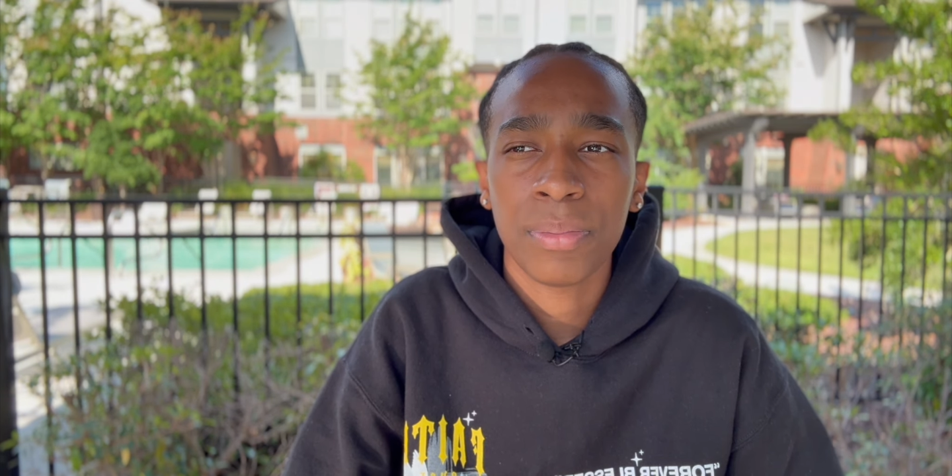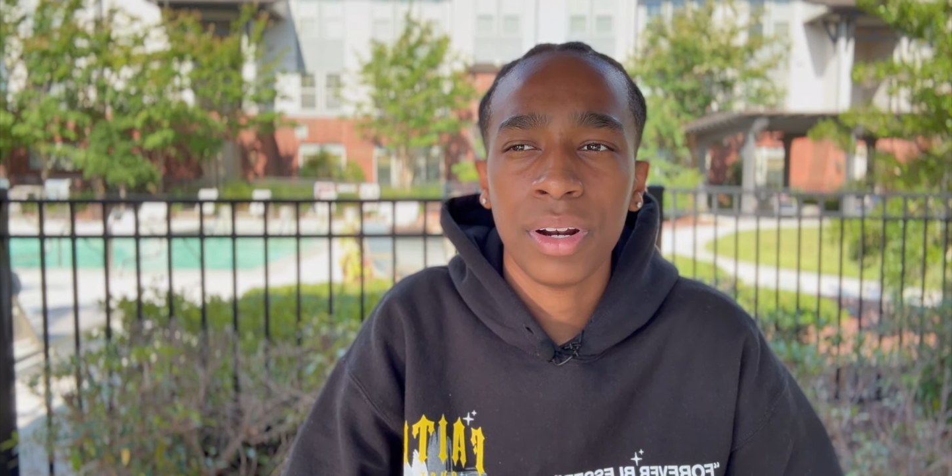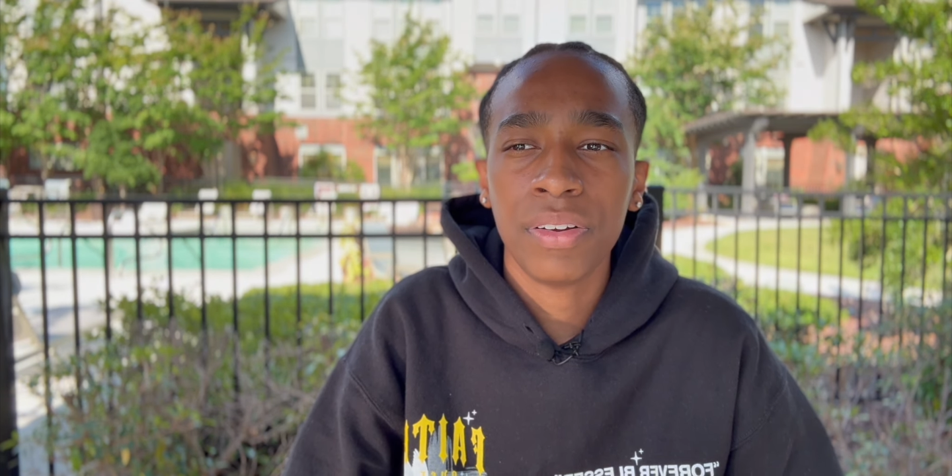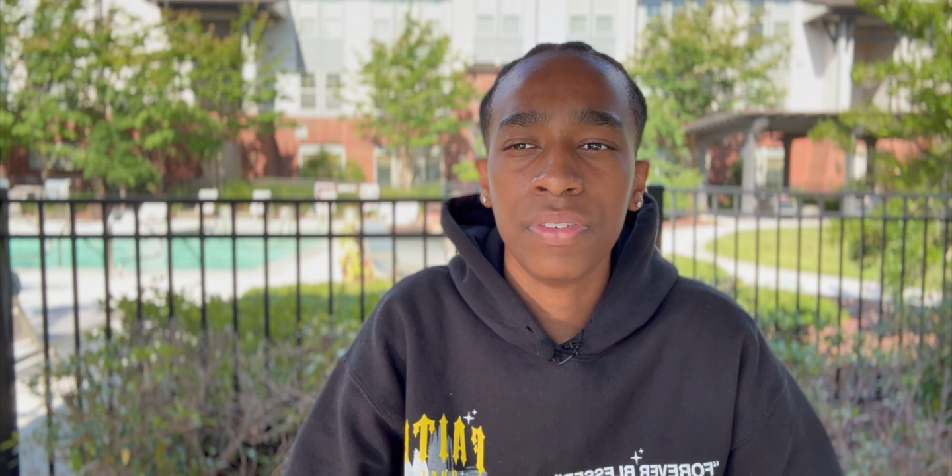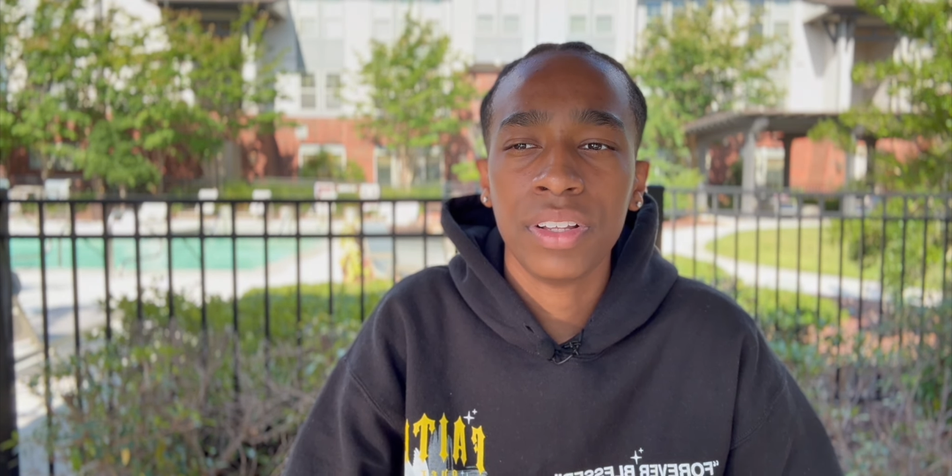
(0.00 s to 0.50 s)
But
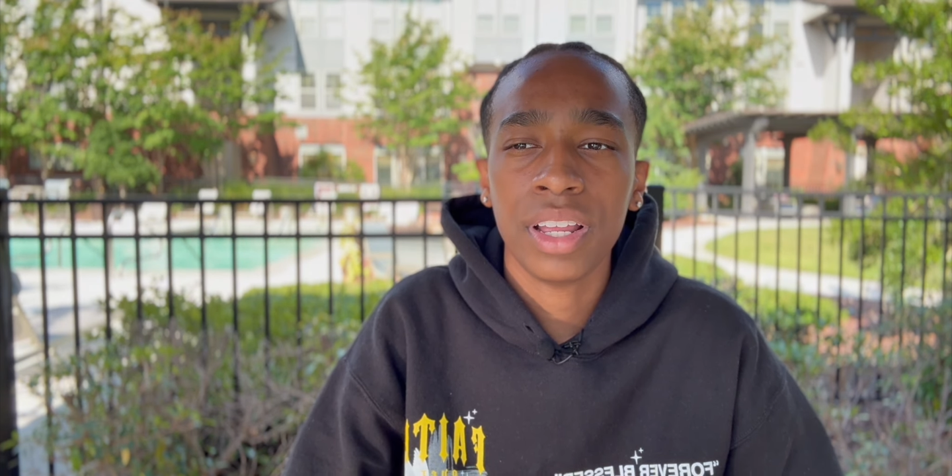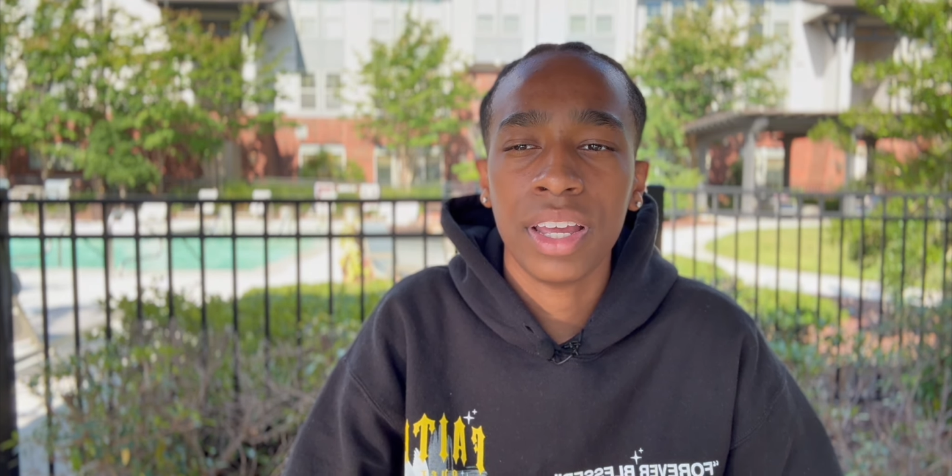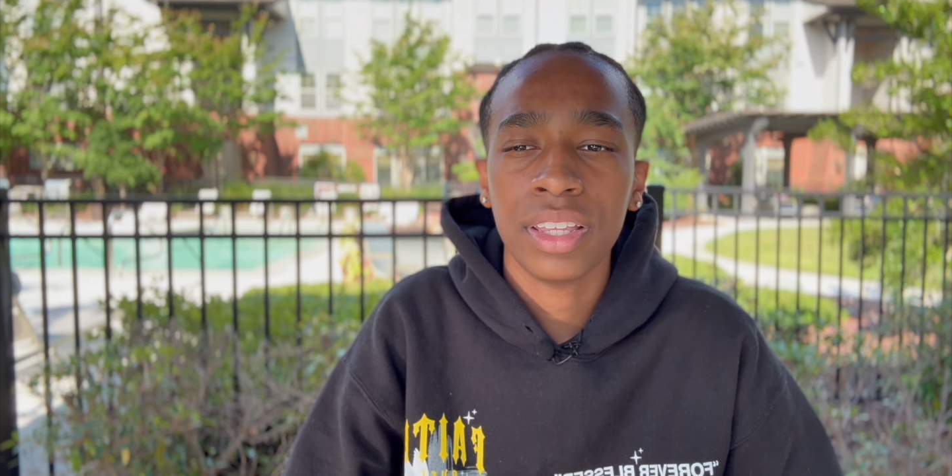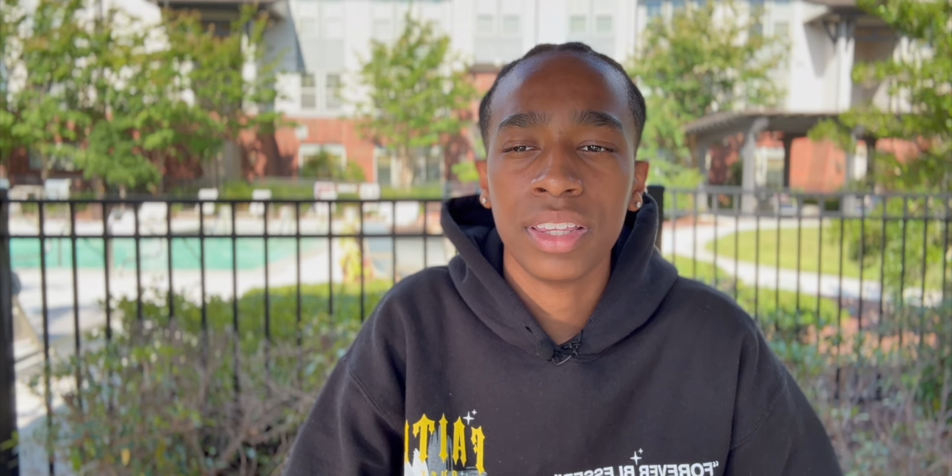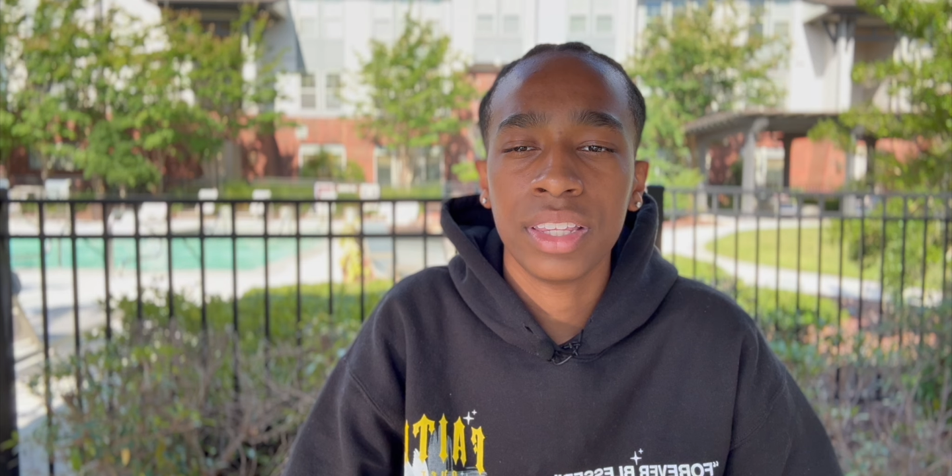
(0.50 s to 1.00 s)
I feel
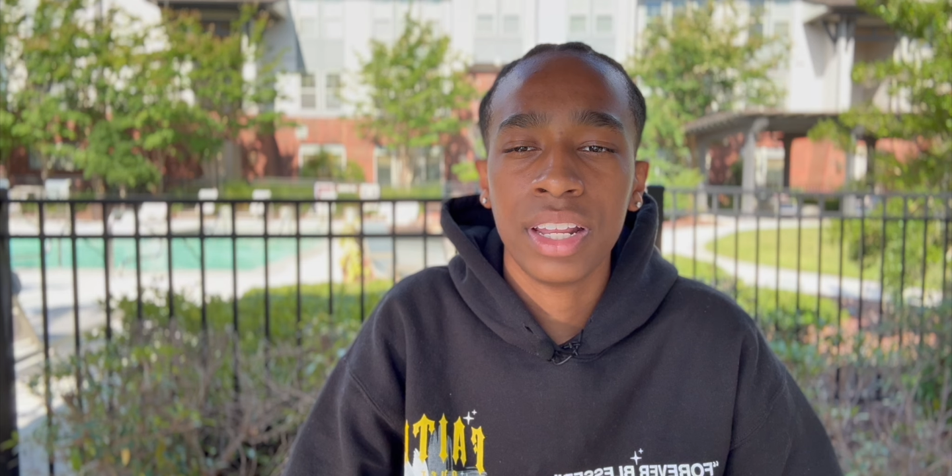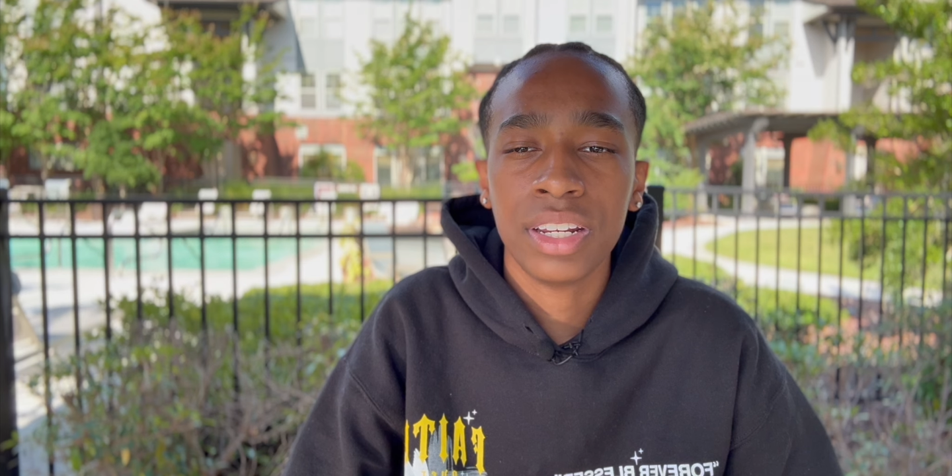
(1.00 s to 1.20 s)
like that